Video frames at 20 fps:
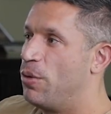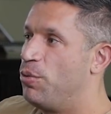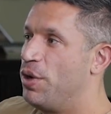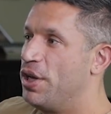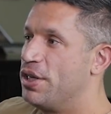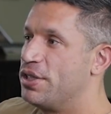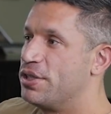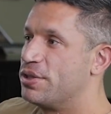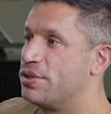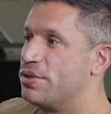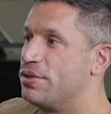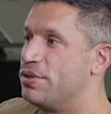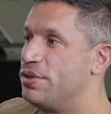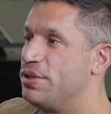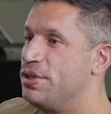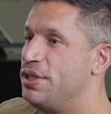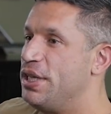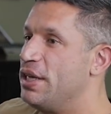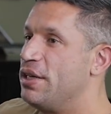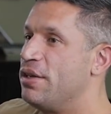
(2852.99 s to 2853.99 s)
which
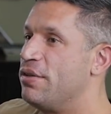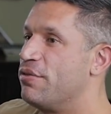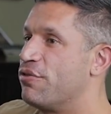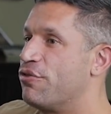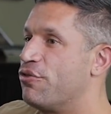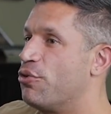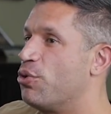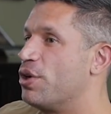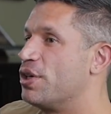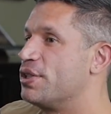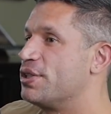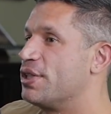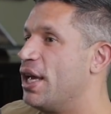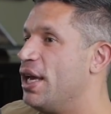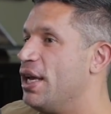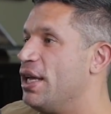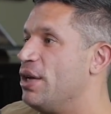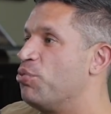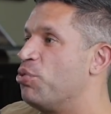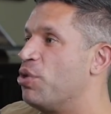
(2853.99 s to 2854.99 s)
didn't force
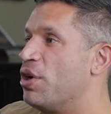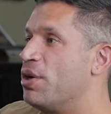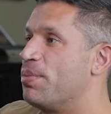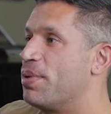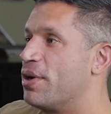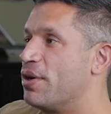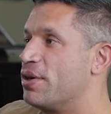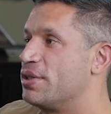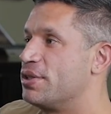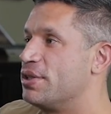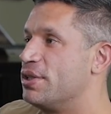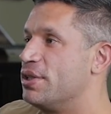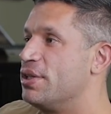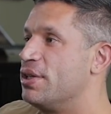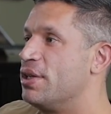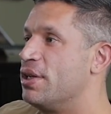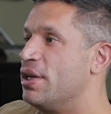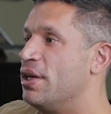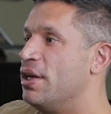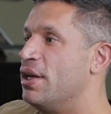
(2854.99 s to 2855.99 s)
any one
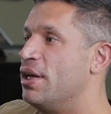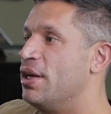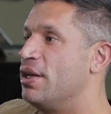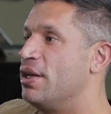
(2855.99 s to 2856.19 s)
person